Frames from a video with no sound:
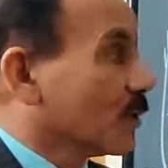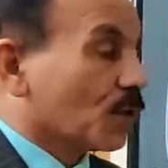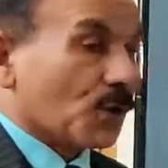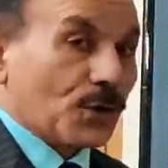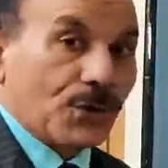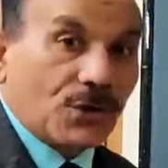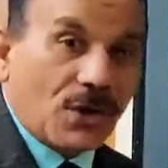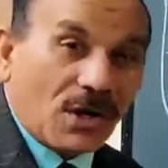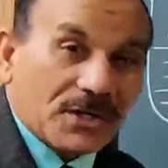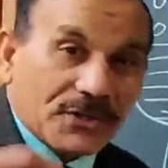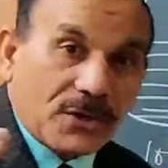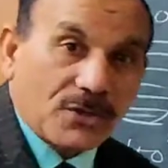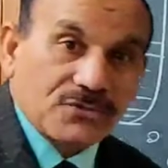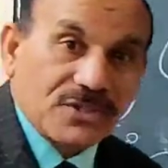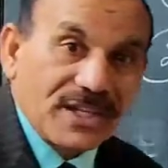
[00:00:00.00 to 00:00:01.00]
not
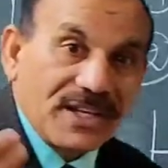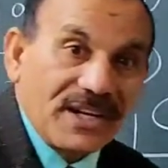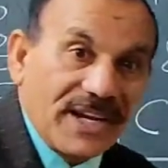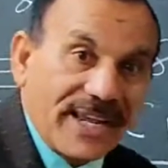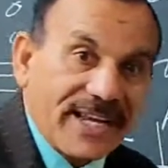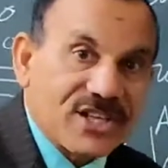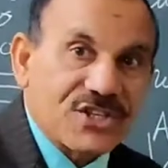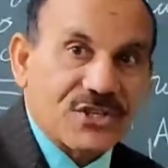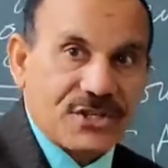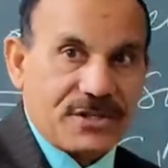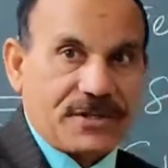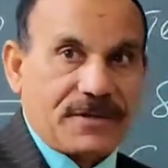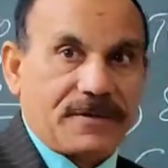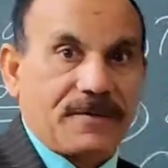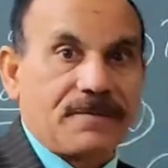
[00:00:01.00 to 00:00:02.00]
on the
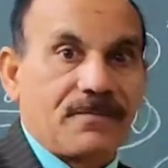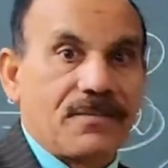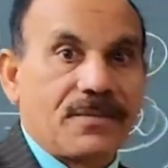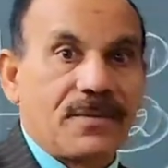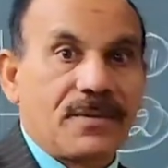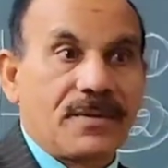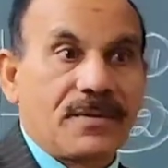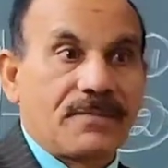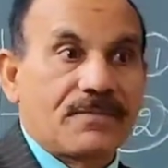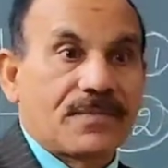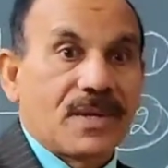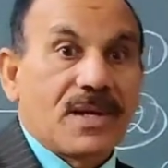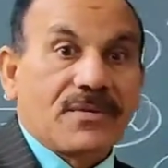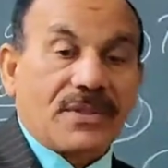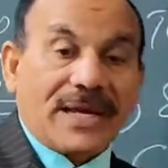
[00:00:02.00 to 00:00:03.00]
nature.
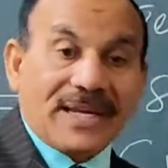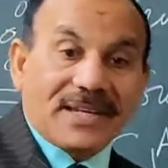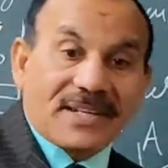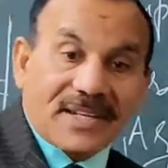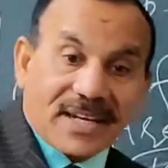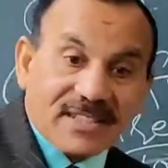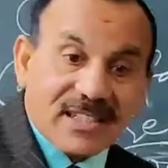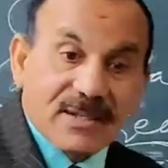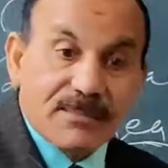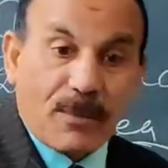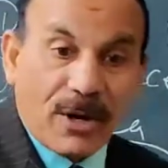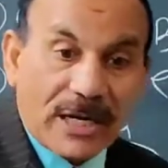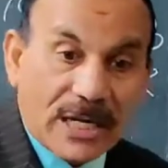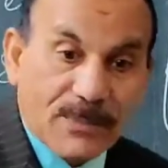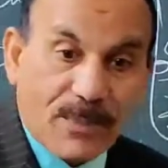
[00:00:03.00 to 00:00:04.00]
The increase in
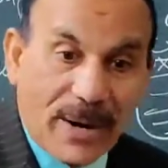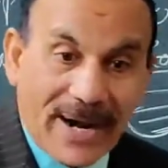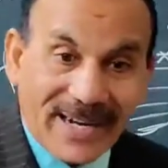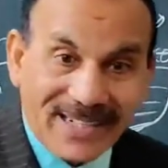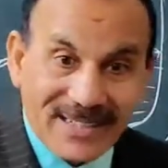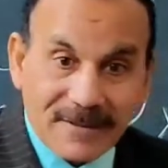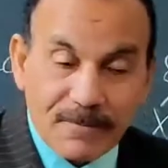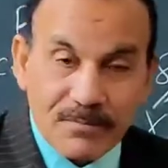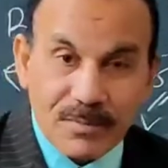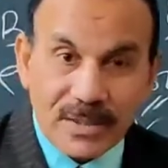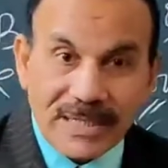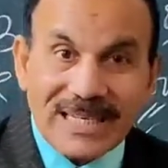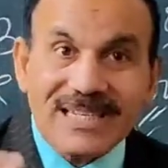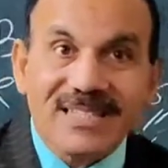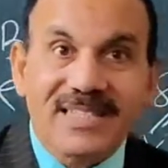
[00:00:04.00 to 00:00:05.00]
boiling point
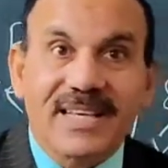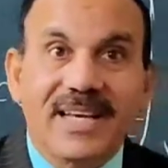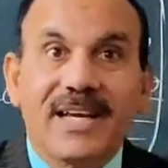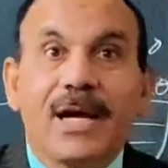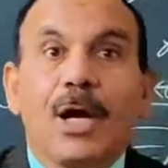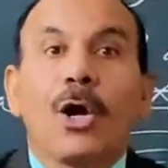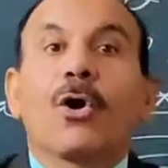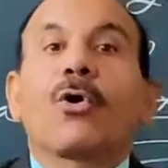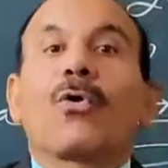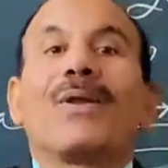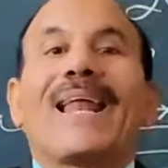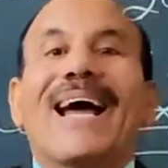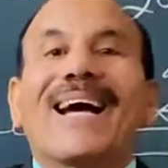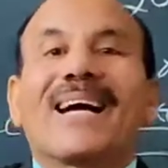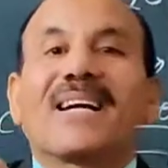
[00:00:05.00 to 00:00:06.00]
is a
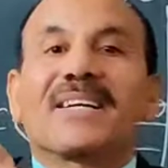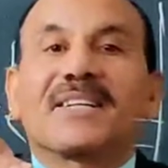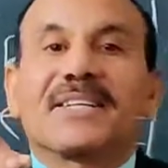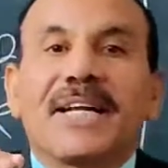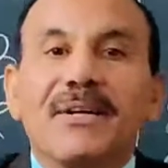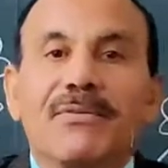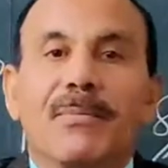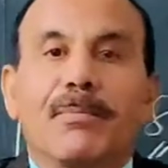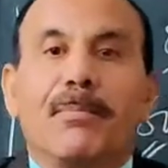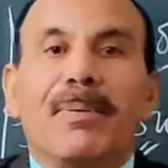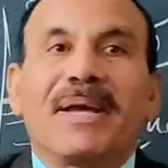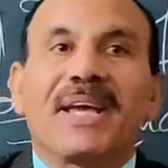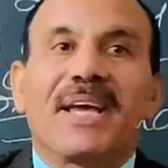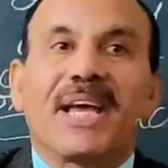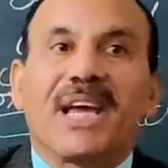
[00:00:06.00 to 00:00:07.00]
collective
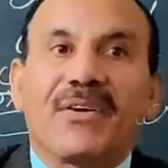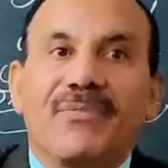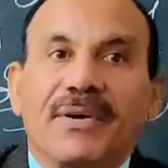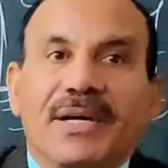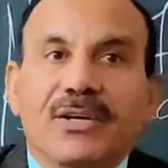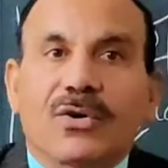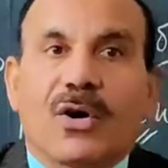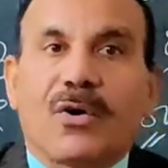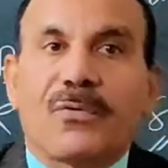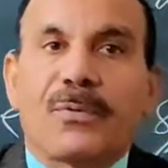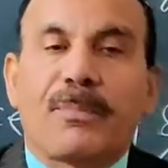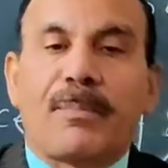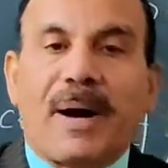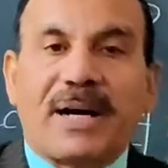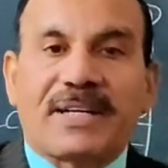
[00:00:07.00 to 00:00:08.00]
behavior
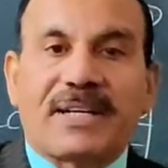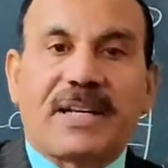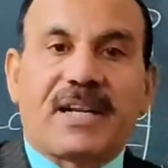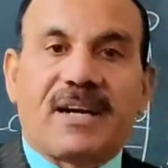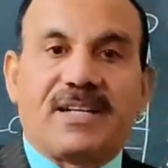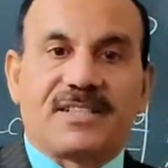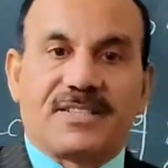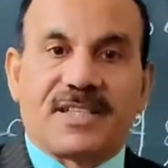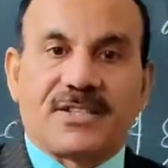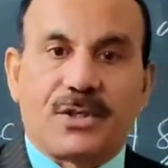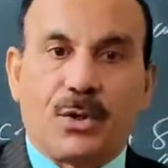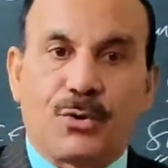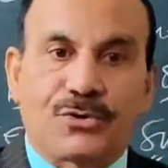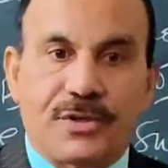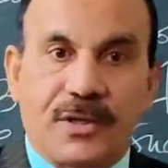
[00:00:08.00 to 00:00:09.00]
of particles in the
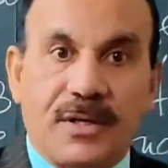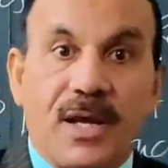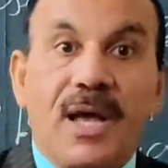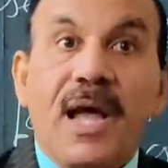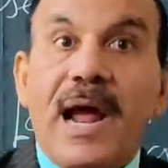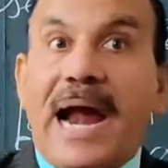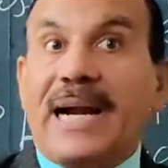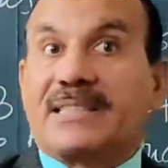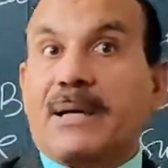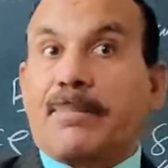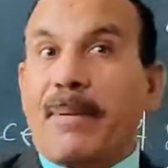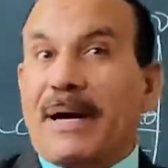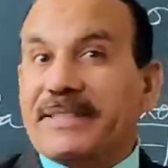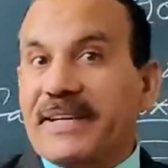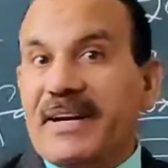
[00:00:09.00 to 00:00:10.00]
solution, and the
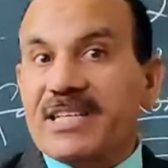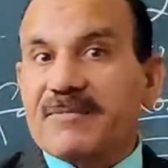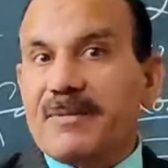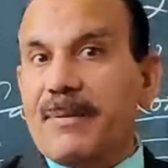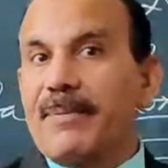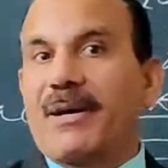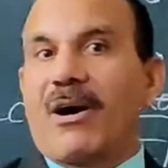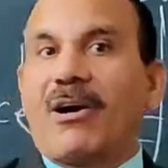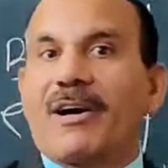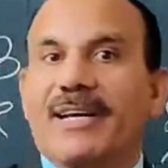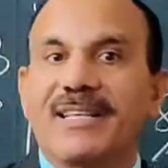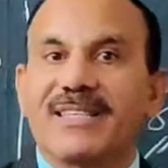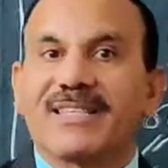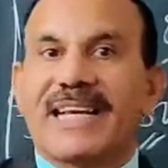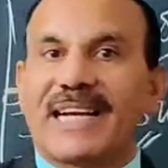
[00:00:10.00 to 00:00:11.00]
particles may be
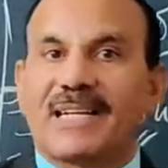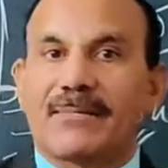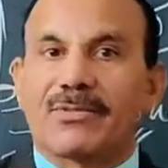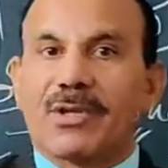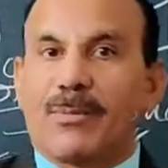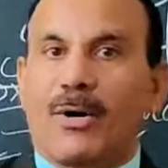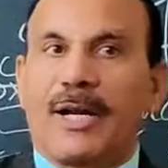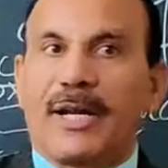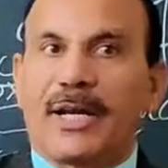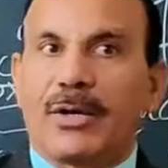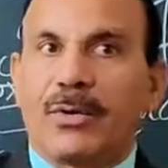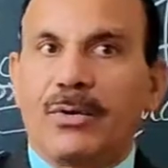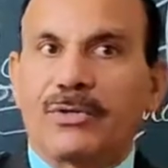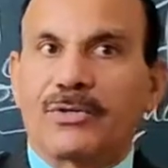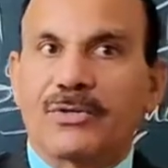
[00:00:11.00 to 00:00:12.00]
ions, atoms or
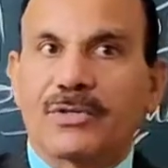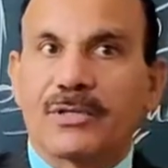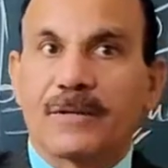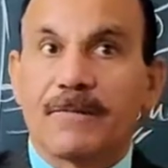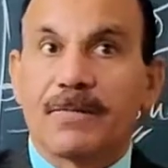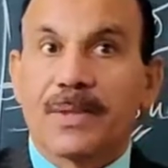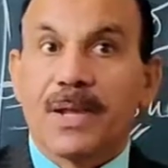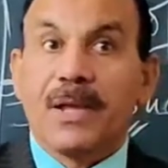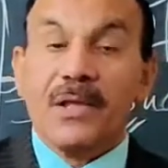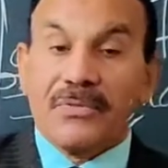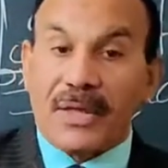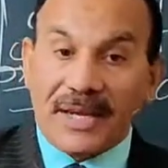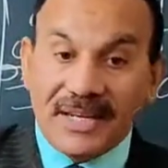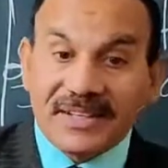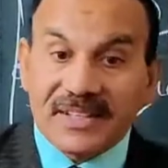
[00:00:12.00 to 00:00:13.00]
molecules.
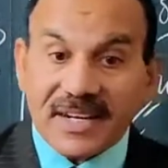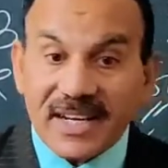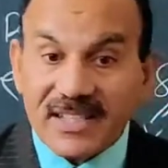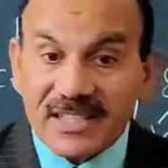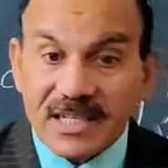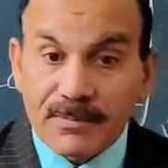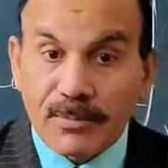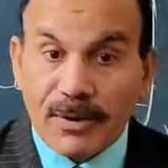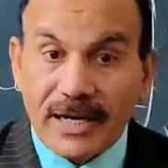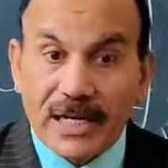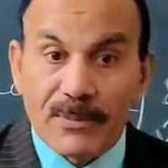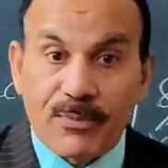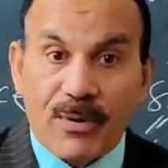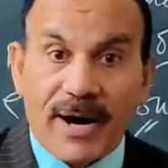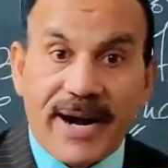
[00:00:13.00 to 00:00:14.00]
The increase in
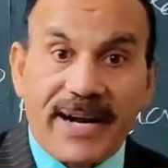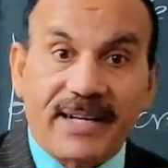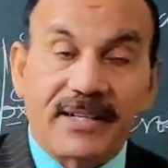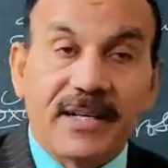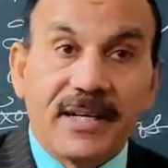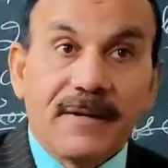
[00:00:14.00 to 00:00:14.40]
boiling point